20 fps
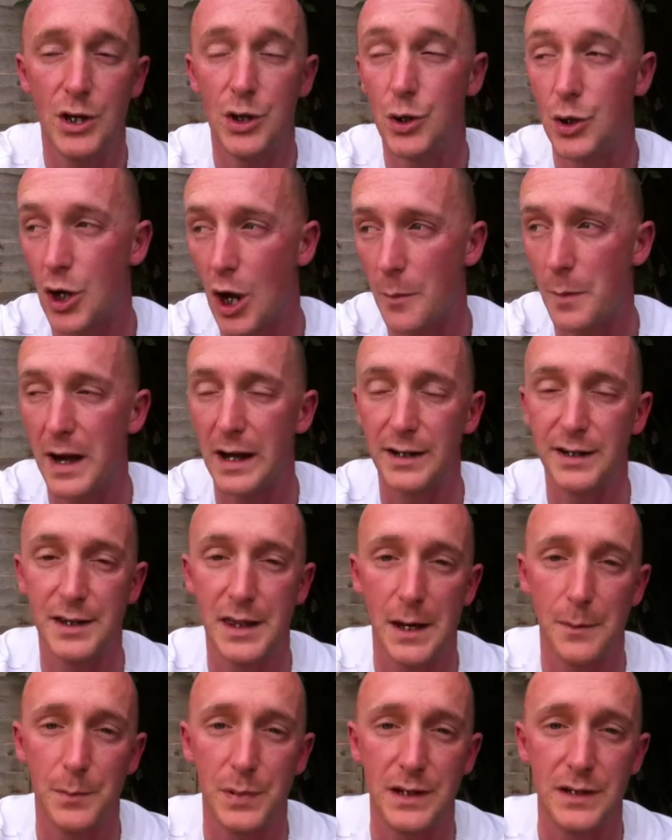You go back to
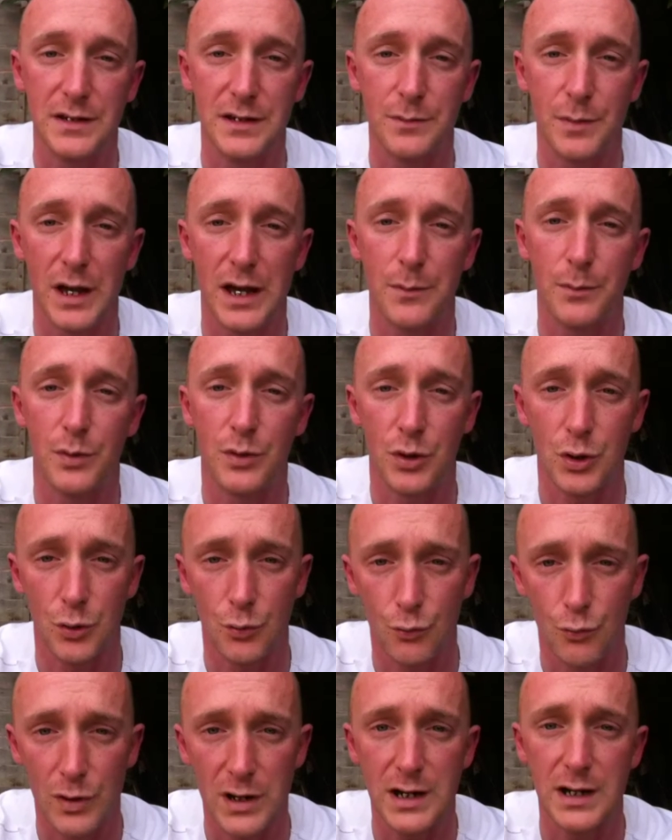that piece of paper and you
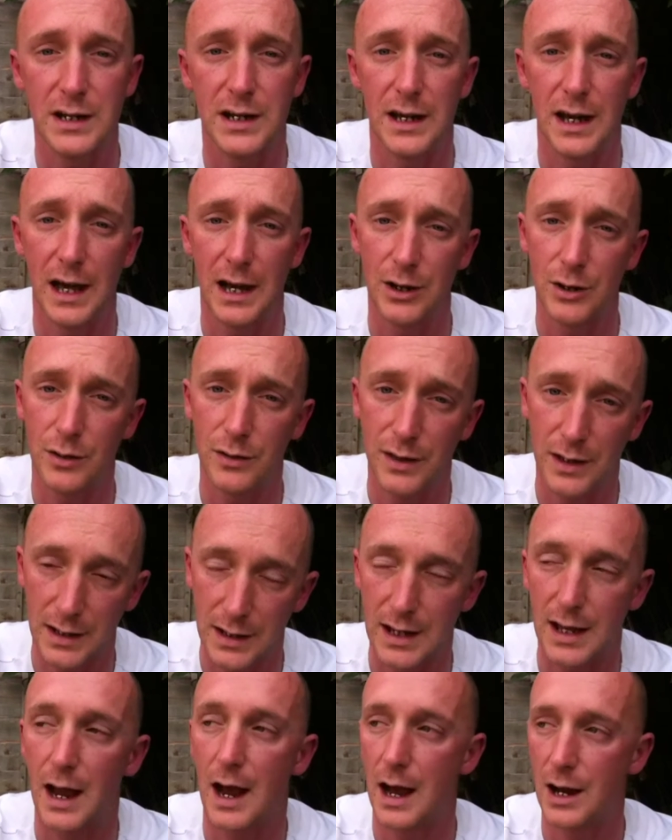read it and you think,
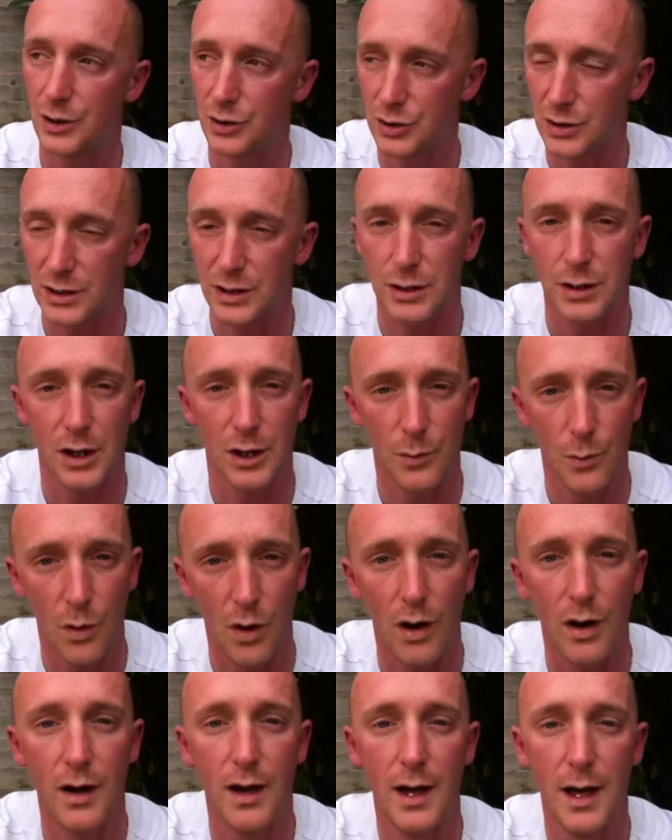yeah, actually, you know
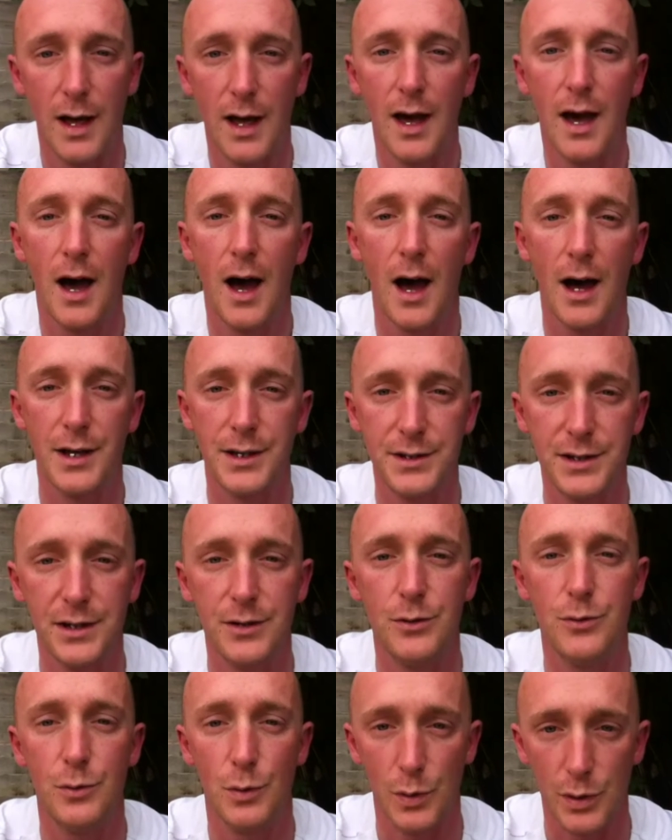what, I
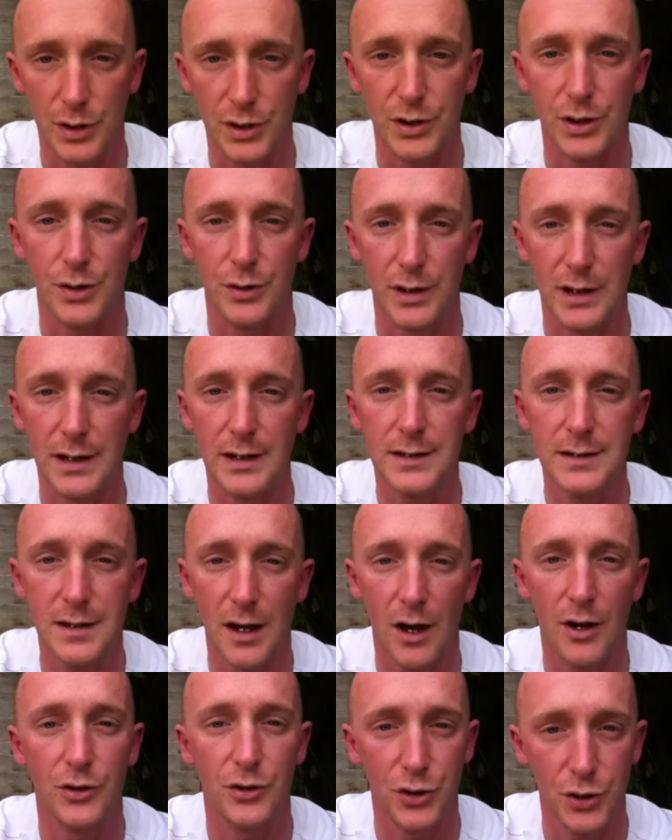do want to do this,
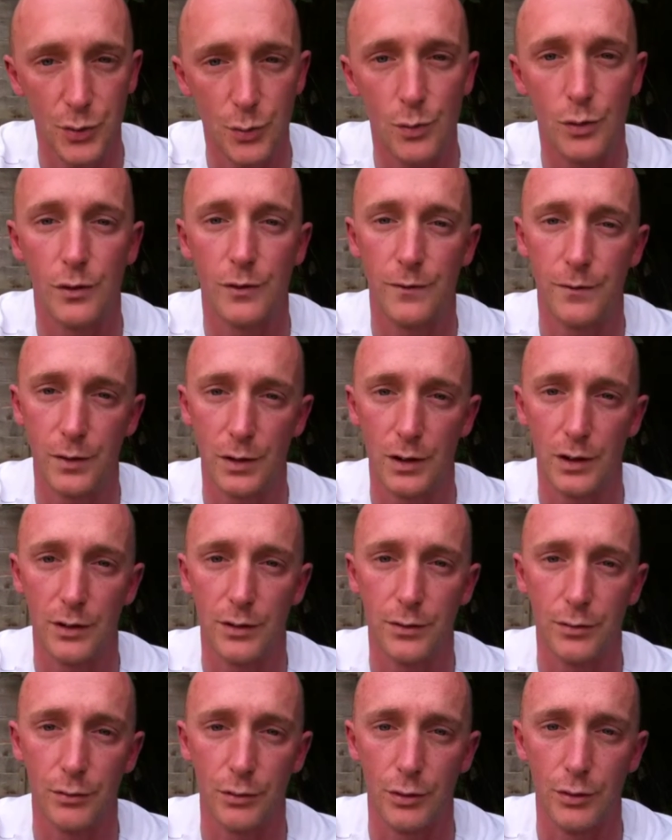I do want to follow
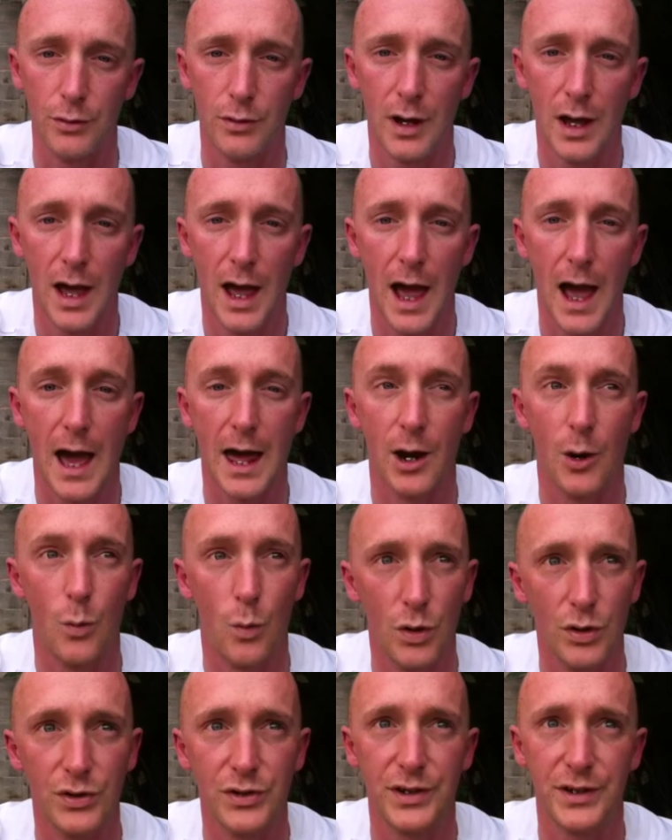through, and I
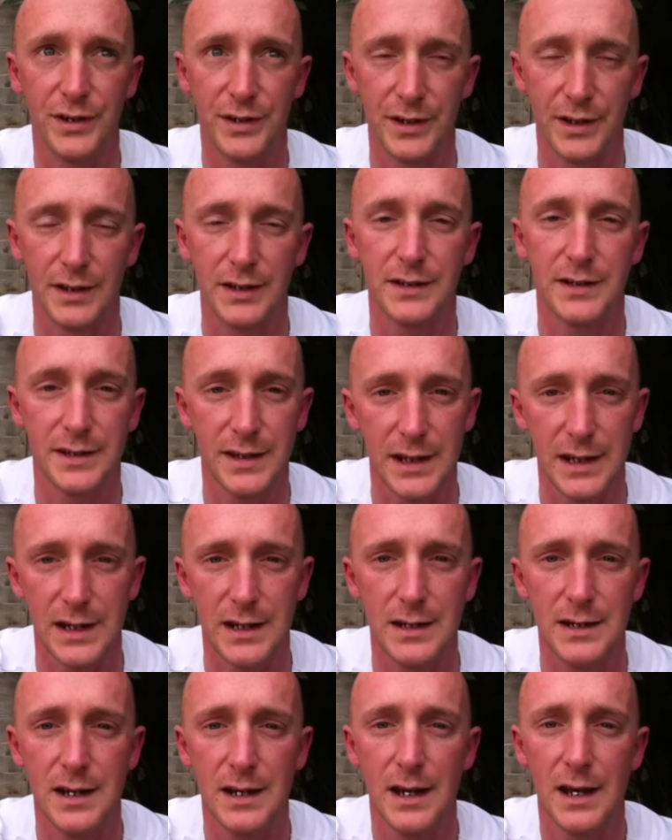want to
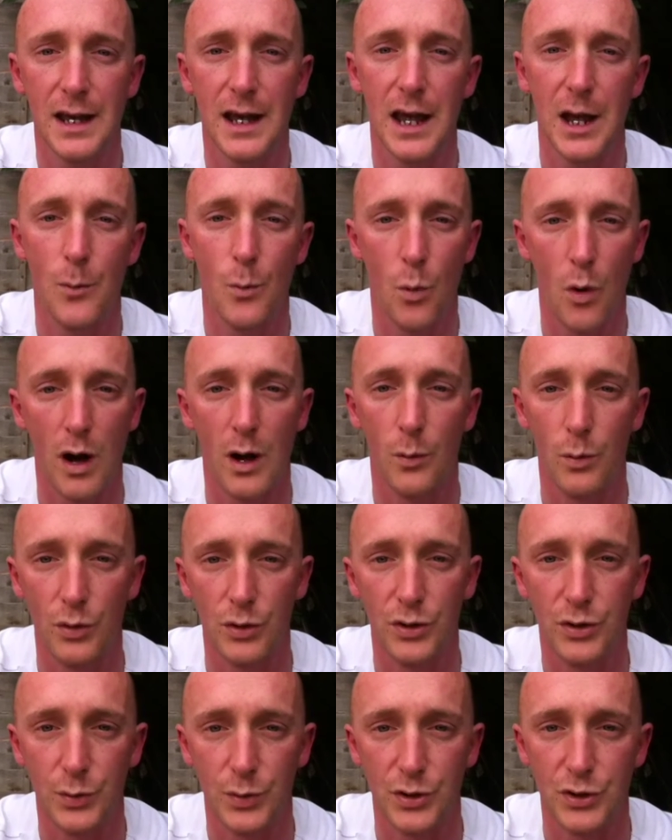succeed in what I
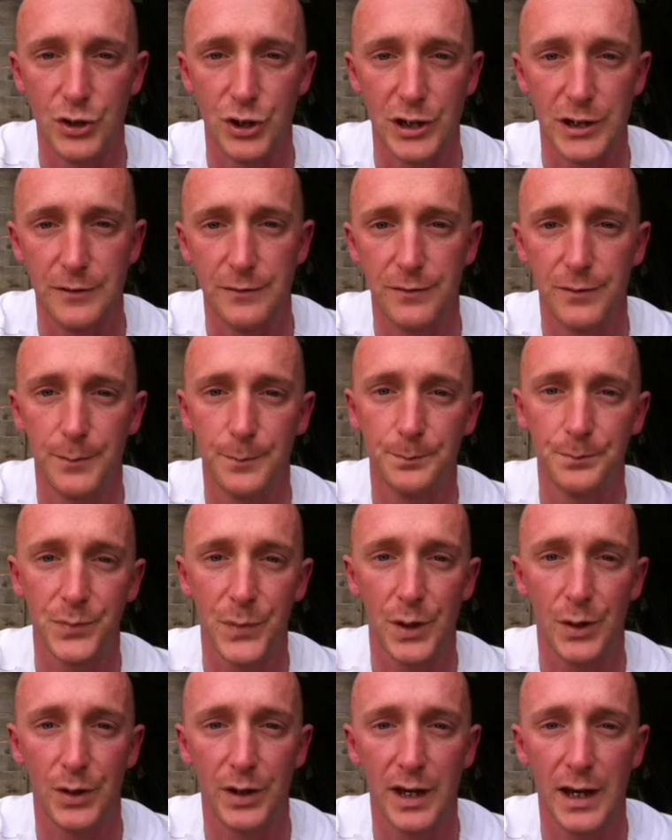want to achieve.
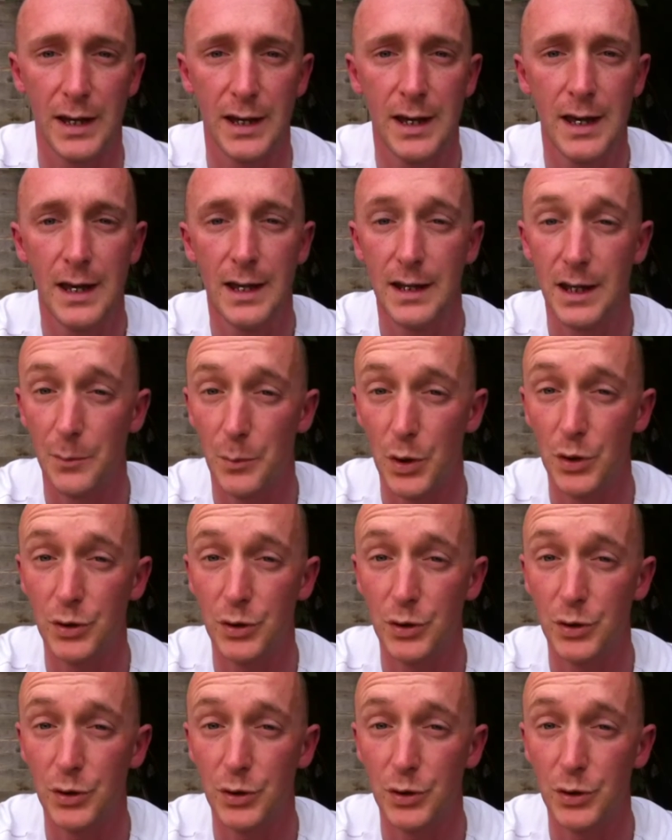Okay, now